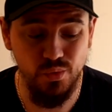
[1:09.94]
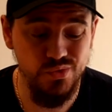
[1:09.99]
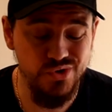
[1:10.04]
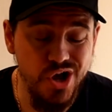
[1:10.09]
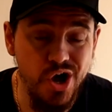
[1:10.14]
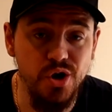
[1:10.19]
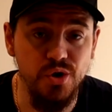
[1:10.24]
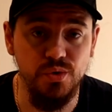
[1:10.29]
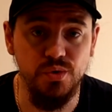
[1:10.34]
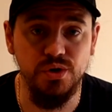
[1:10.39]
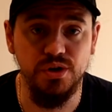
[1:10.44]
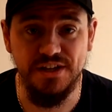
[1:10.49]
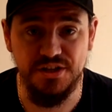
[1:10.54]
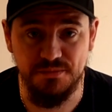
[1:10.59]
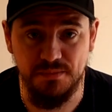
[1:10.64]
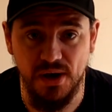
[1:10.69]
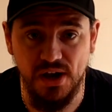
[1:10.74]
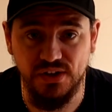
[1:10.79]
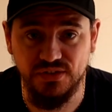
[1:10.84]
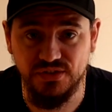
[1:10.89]
will know
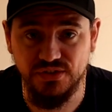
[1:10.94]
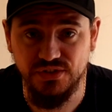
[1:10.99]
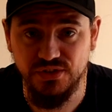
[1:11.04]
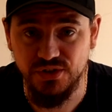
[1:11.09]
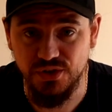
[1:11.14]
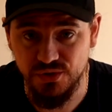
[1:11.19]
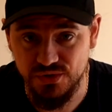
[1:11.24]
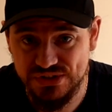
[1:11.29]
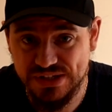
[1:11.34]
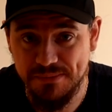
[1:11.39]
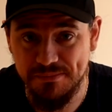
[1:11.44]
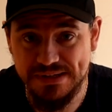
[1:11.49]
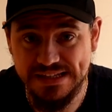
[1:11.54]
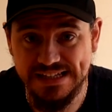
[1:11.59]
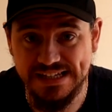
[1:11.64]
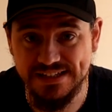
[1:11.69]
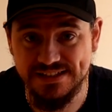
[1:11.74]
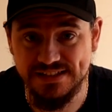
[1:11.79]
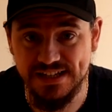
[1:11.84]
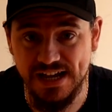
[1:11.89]
this person who sent me
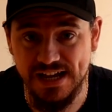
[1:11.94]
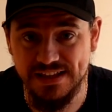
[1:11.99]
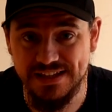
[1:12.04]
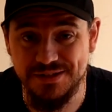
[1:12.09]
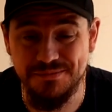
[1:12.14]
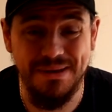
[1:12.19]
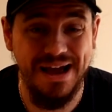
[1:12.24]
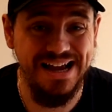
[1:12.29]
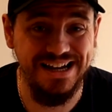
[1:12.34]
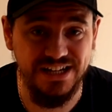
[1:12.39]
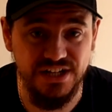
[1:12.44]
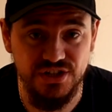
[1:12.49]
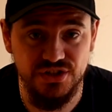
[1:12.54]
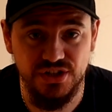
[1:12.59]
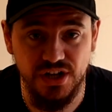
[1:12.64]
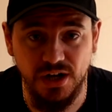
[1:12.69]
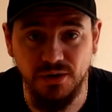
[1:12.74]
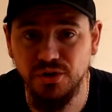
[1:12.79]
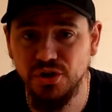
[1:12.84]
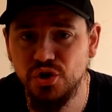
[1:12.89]
this this
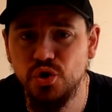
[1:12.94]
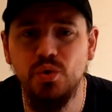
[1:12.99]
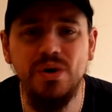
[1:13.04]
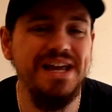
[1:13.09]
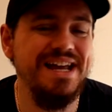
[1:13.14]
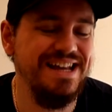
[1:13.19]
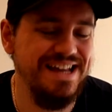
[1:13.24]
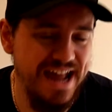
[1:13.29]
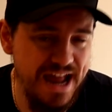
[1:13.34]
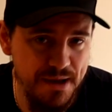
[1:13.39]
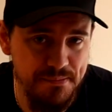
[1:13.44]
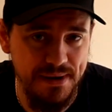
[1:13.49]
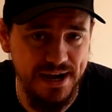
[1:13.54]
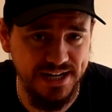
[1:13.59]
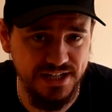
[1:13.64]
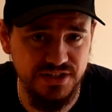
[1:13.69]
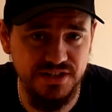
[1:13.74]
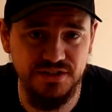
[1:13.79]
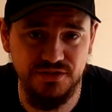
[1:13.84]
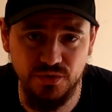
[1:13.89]
package. I'm going to call it a care
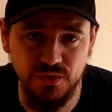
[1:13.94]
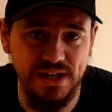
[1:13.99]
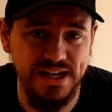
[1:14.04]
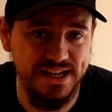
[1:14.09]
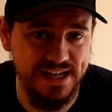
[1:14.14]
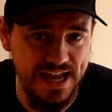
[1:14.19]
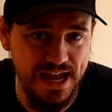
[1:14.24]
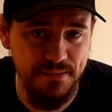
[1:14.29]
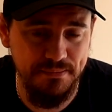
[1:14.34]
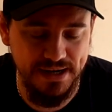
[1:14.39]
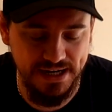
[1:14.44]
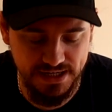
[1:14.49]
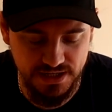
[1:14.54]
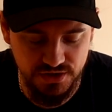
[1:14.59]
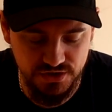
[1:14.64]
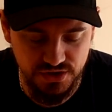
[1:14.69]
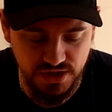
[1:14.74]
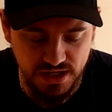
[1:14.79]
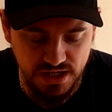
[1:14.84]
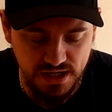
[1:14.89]
package. Let's call it a care
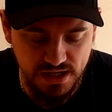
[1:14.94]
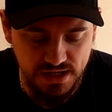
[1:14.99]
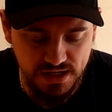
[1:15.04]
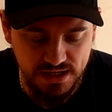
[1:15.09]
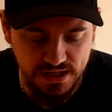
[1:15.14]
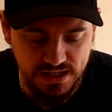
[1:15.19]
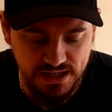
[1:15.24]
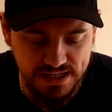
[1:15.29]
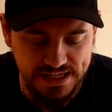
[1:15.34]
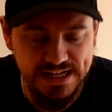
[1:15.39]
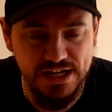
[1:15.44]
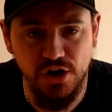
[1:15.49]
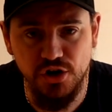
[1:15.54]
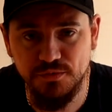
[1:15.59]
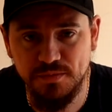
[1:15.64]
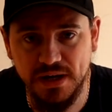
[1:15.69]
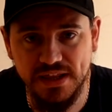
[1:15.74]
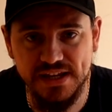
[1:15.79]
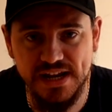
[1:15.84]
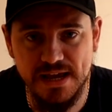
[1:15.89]
package. He goes
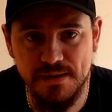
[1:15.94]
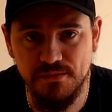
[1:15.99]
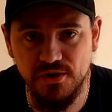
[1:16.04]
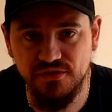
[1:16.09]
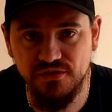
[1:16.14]
by the name